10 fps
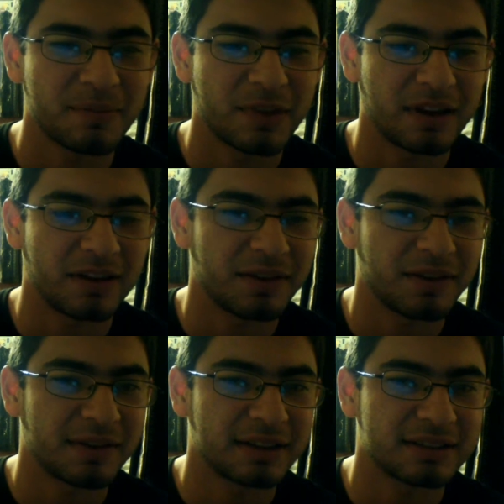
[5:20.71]
I don't know if
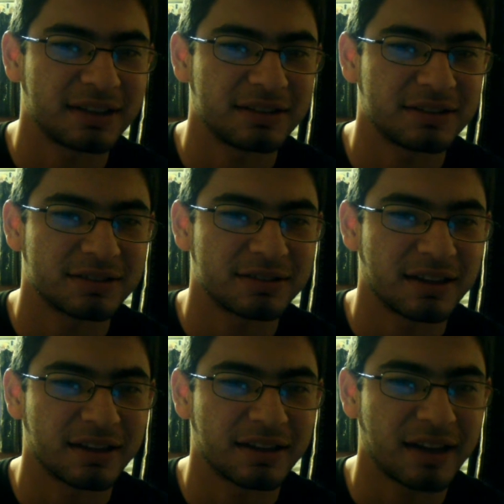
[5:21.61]
that's like to just
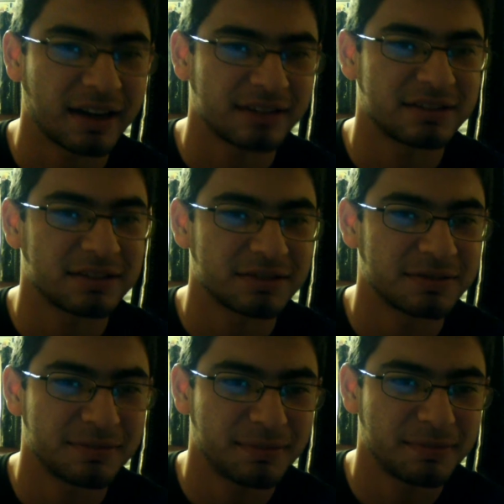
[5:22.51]
like, I guess he's just
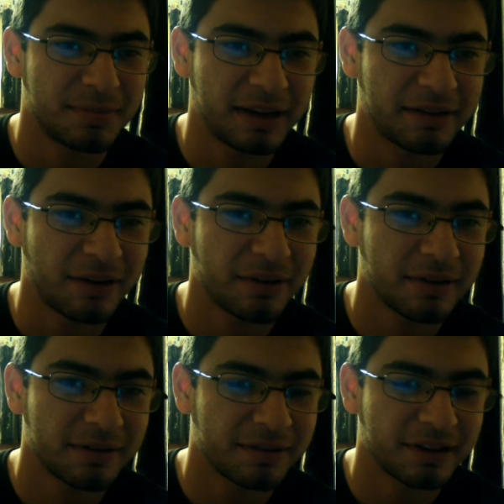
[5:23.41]
playing around with
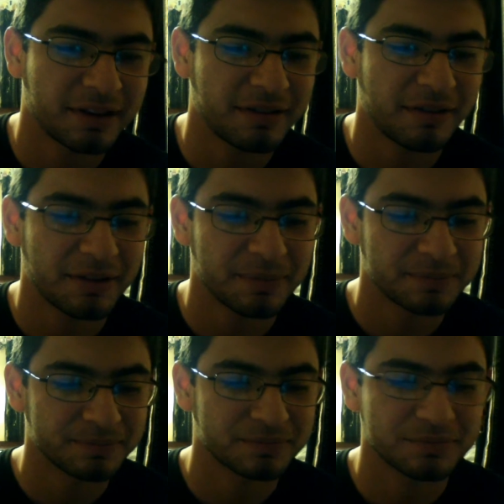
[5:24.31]
him, fucking around with him.
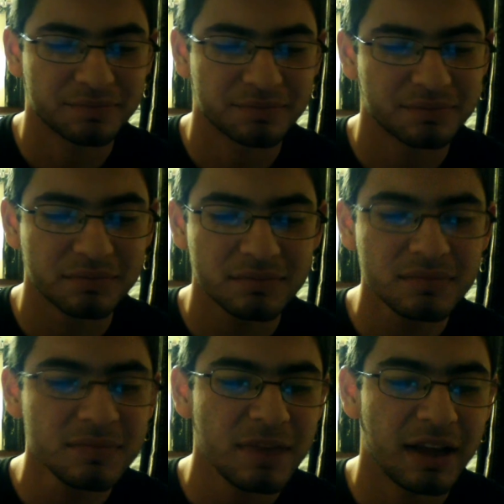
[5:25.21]

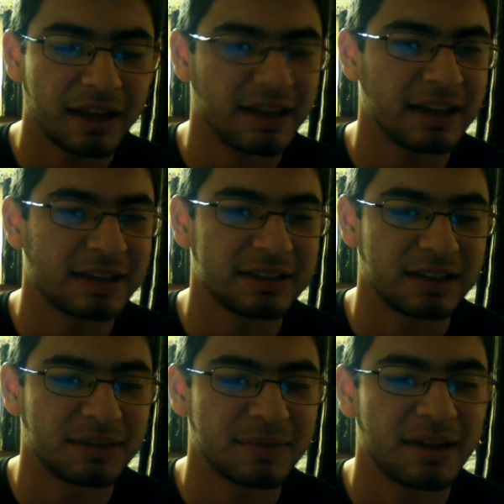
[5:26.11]
And he gets
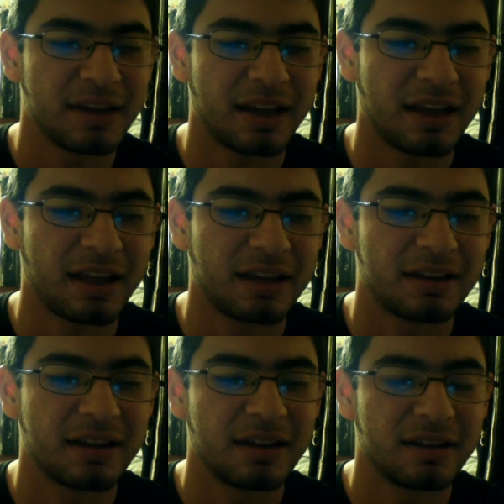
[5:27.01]
up, and
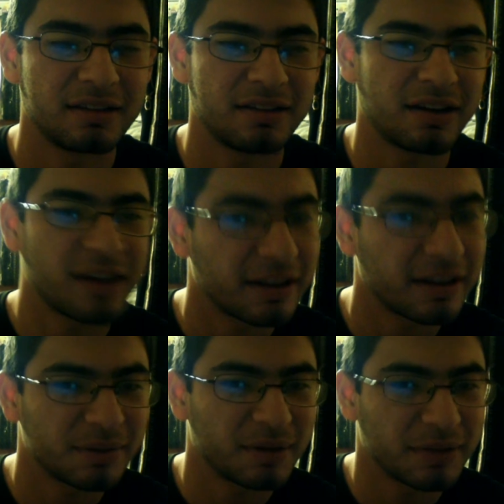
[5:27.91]
Zange is
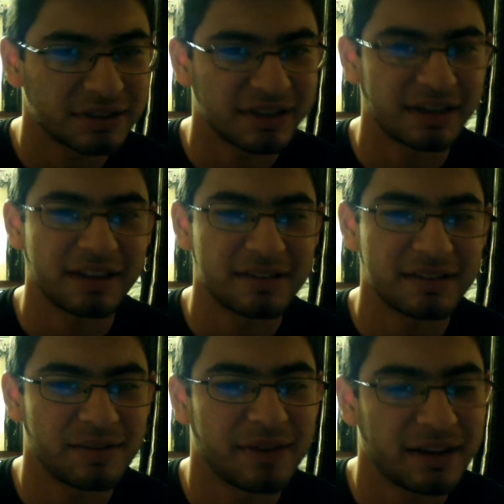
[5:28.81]
pretty much like
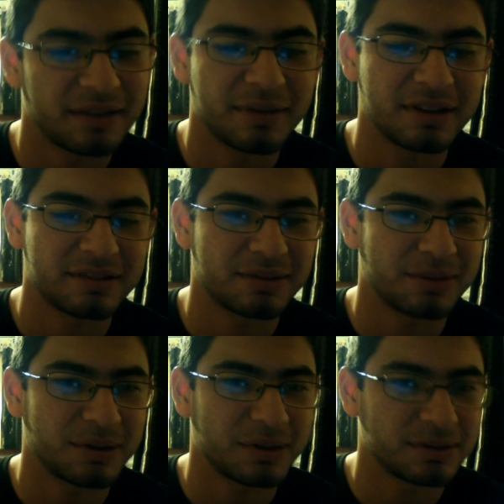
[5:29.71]
intimidated because
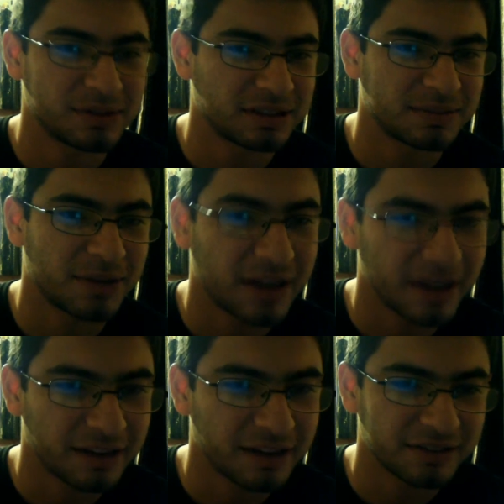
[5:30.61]
Toriko's not a small
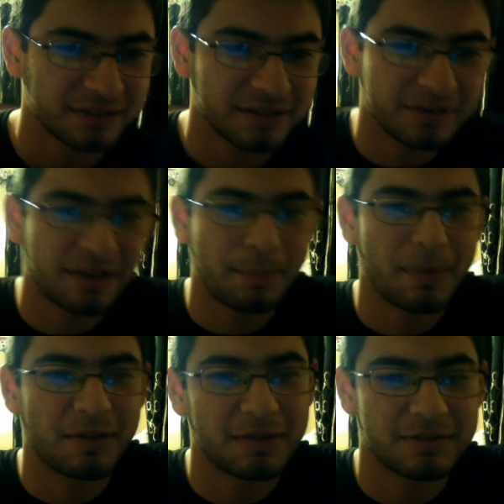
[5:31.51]
guy, you know, he's like freaking
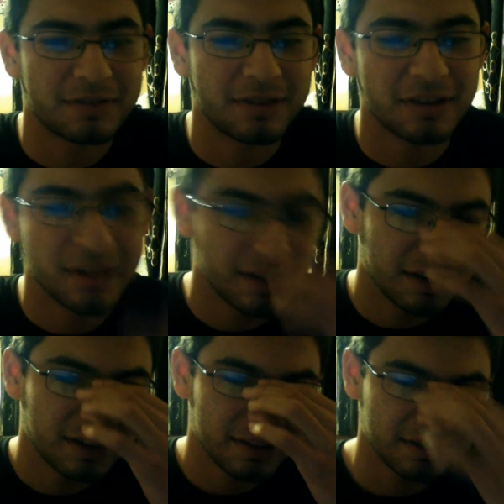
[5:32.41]
buff as fuck.
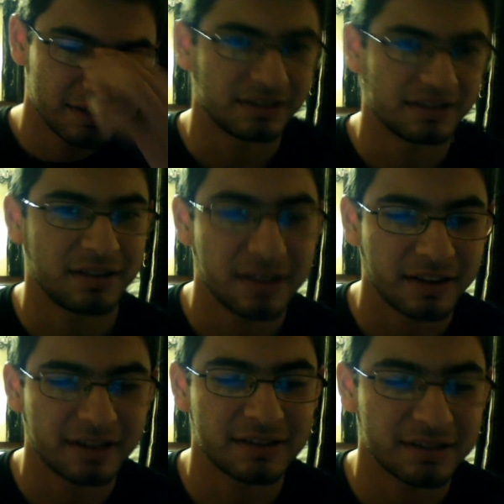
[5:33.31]
And,
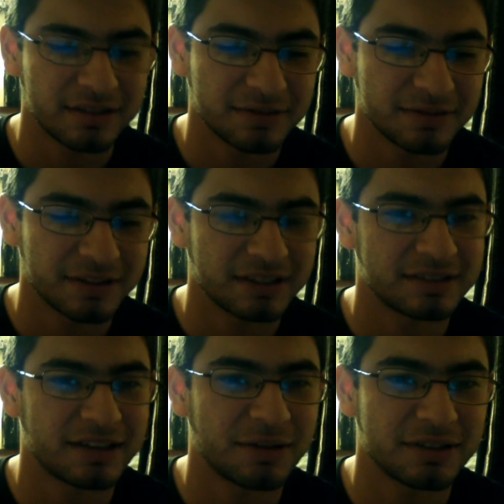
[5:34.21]
like he's on some fucking
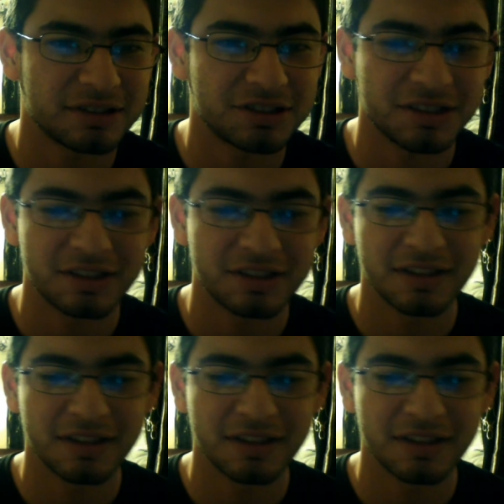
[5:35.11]
steroids and shit.